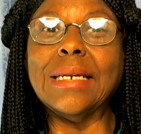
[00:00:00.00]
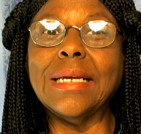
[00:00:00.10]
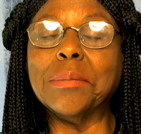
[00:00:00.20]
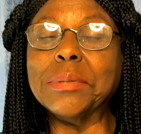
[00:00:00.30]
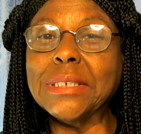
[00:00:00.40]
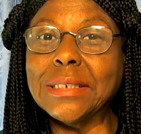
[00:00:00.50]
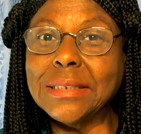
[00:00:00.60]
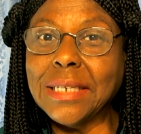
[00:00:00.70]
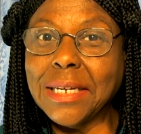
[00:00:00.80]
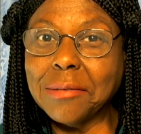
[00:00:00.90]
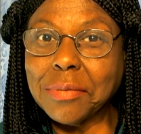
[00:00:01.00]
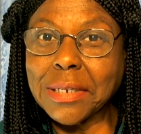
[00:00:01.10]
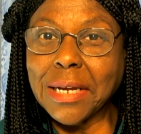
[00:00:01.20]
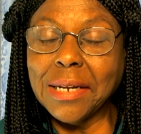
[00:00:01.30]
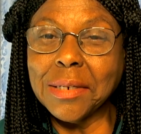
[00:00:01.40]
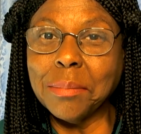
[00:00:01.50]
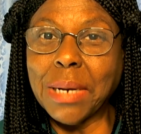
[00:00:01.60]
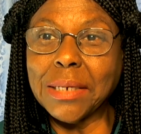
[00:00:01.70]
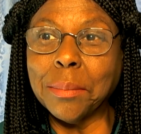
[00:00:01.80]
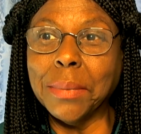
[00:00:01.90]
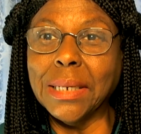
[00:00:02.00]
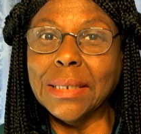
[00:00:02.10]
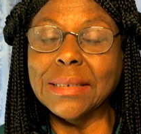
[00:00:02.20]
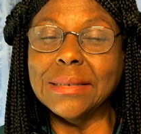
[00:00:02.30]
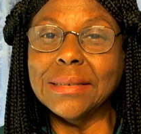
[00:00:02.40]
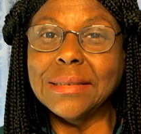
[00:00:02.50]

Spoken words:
evidently they have forgotten about the mullein.